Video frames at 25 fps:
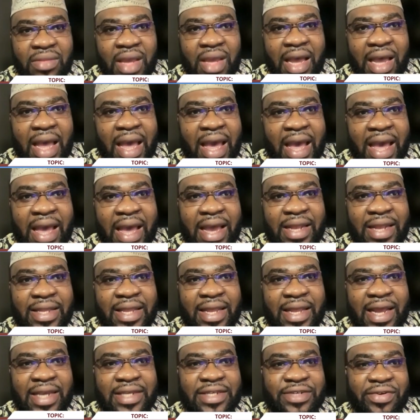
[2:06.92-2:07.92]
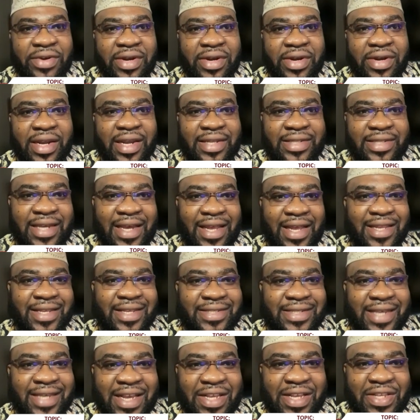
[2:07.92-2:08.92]
and the Nigerian cartel
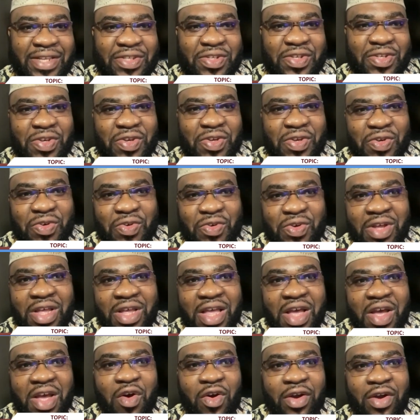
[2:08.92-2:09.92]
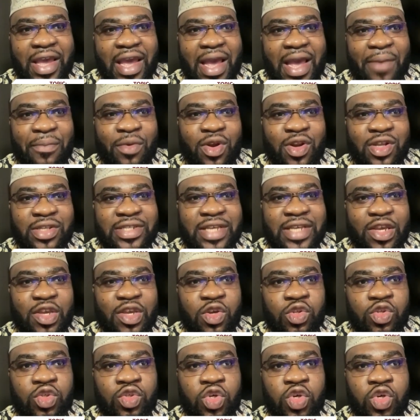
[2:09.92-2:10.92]
is saying to you, okay, I'm going to
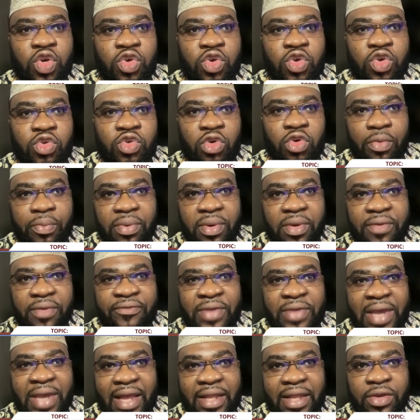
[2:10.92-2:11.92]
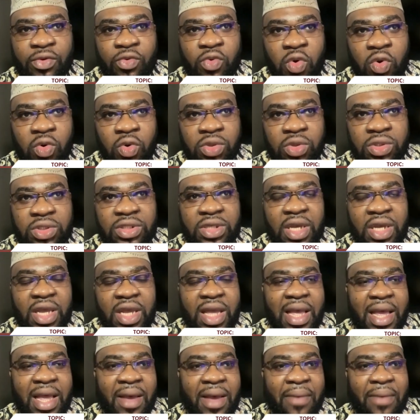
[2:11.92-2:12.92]
take you to Europe via the roads.
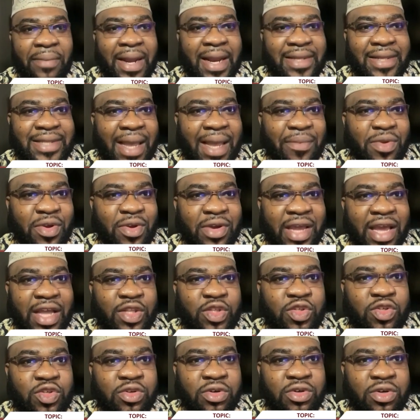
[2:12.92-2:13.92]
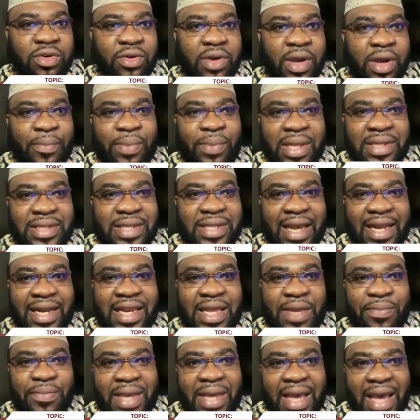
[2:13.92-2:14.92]
Mm-hmm. By the time you get to a place like
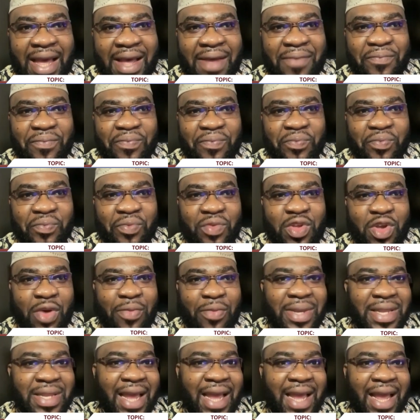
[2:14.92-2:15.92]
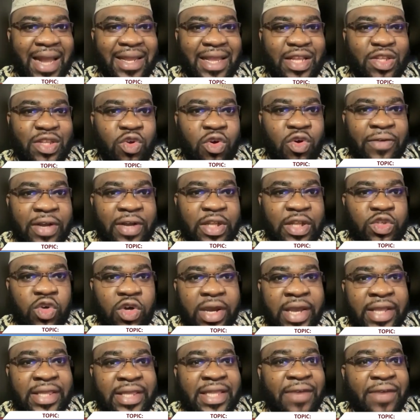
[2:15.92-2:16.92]
Libya, you're being handed over to
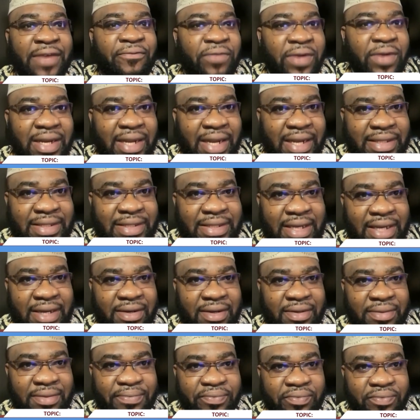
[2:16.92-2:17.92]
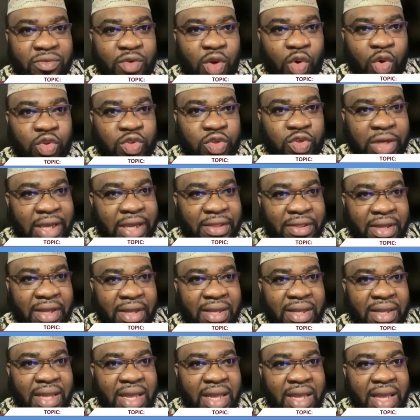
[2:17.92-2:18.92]
a different cartel
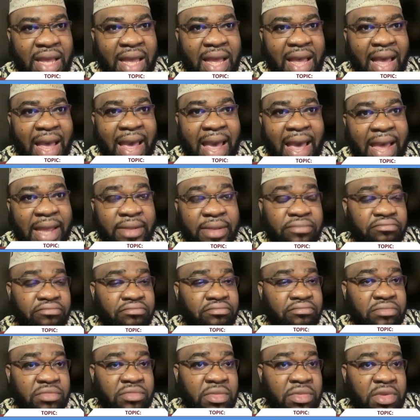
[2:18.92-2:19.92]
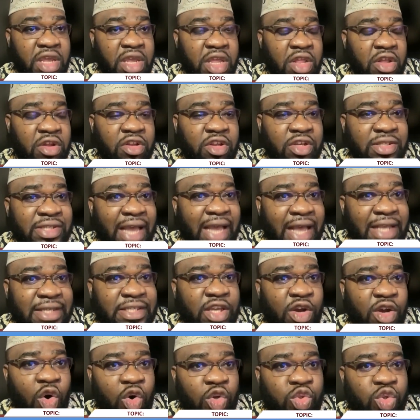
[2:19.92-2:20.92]
altogether. Mm-hmm. And, you know, those guys,
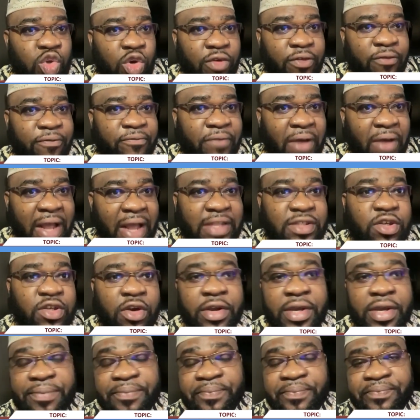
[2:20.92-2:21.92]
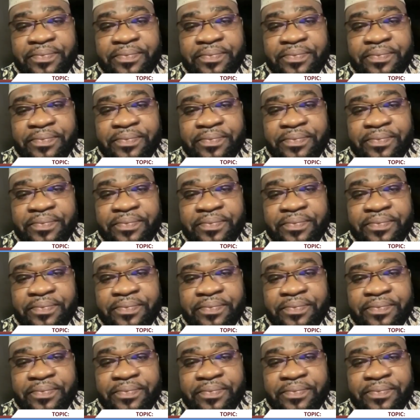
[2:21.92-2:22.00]
they also factor in